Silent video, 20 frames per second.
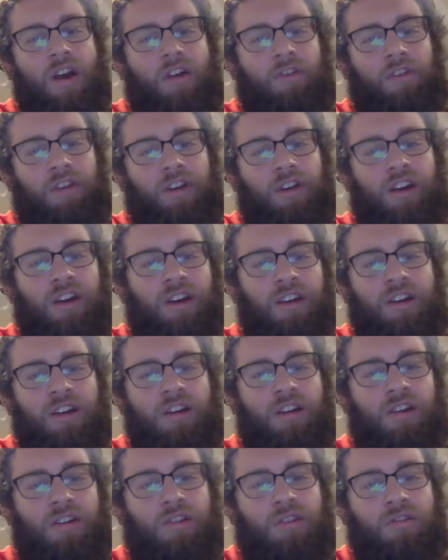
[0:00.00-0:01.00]

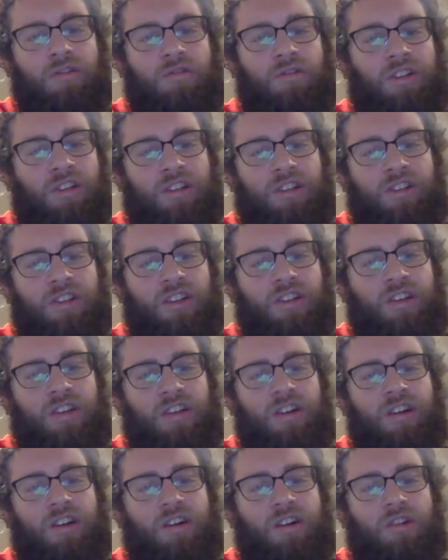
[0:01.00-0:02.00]
forget all the reasons
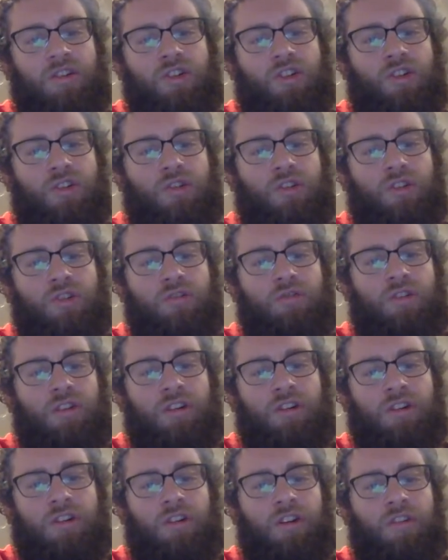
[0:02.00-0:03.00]
they all chose to
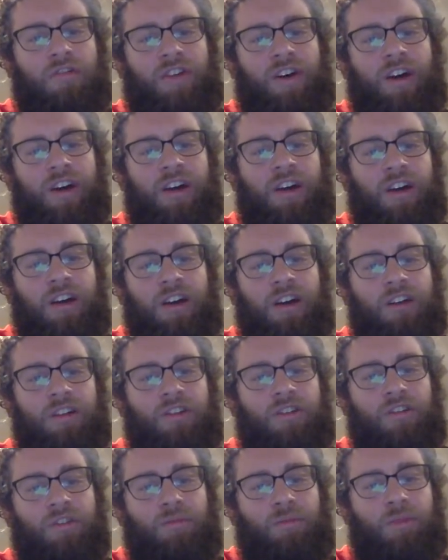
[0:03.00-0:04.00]
run. If I had
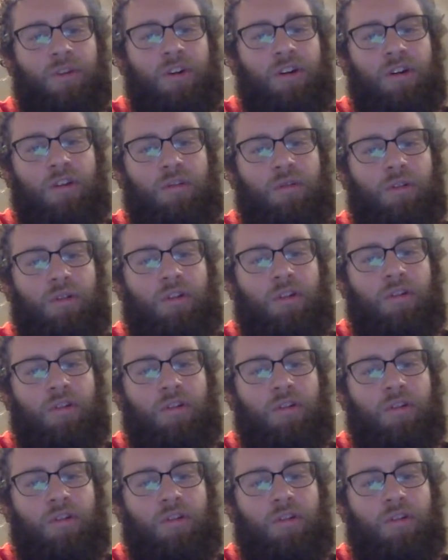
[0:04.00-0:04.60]
to breathe with